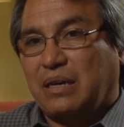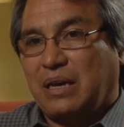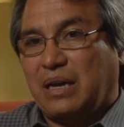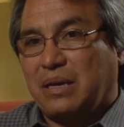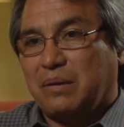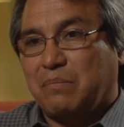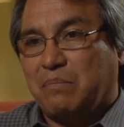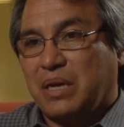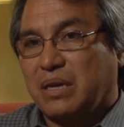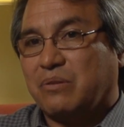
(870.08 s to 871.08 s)
I
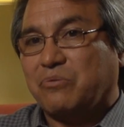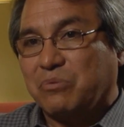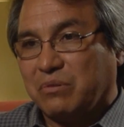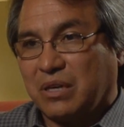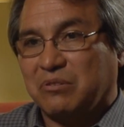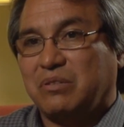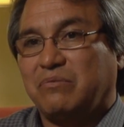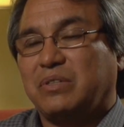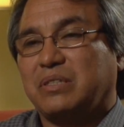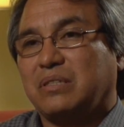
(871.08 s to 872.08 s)
make through a country
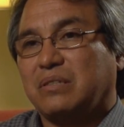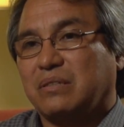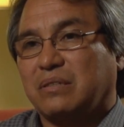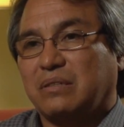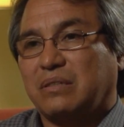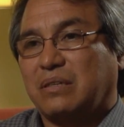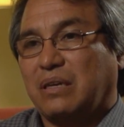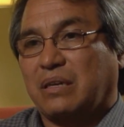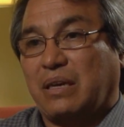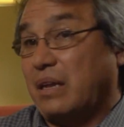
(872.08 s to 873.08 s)
visit,
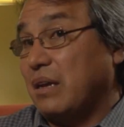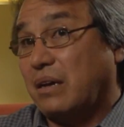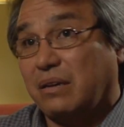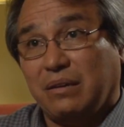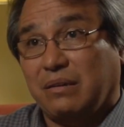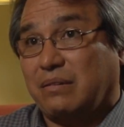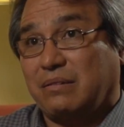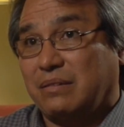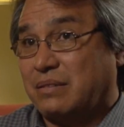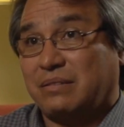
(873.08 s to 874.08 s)
it cannot
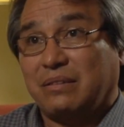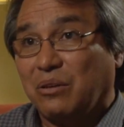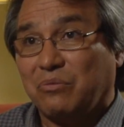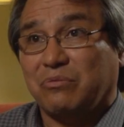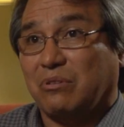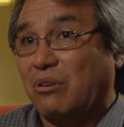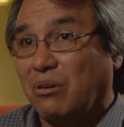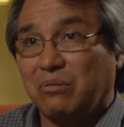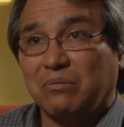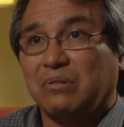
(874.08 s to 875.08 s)
itself or
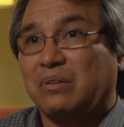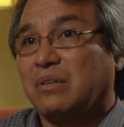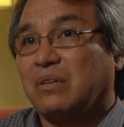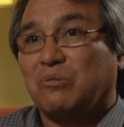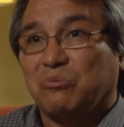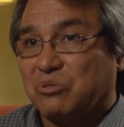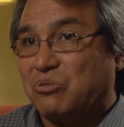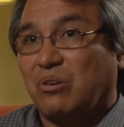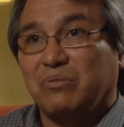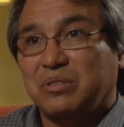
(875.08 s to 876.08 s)
alone
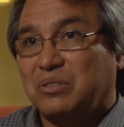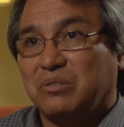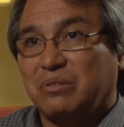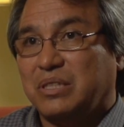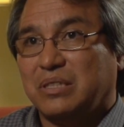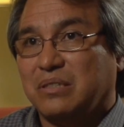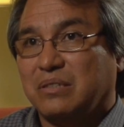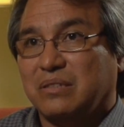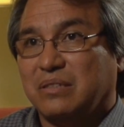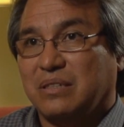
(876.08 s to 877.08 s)
resolve a
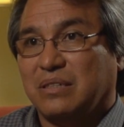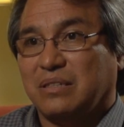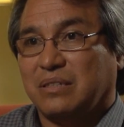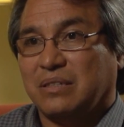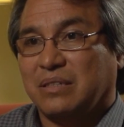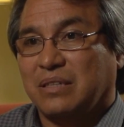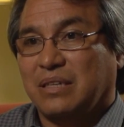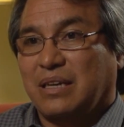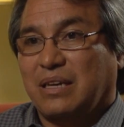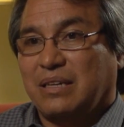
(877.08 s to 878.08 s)
situation.
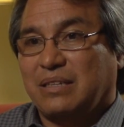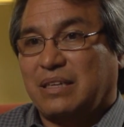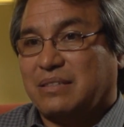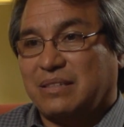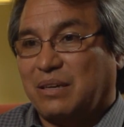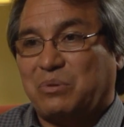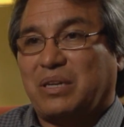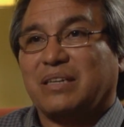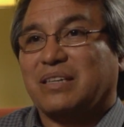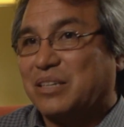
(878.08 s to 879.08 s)
That's not what
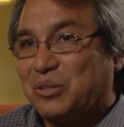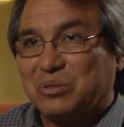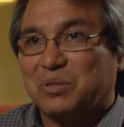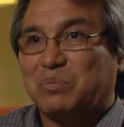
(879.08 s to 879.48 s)
I can do as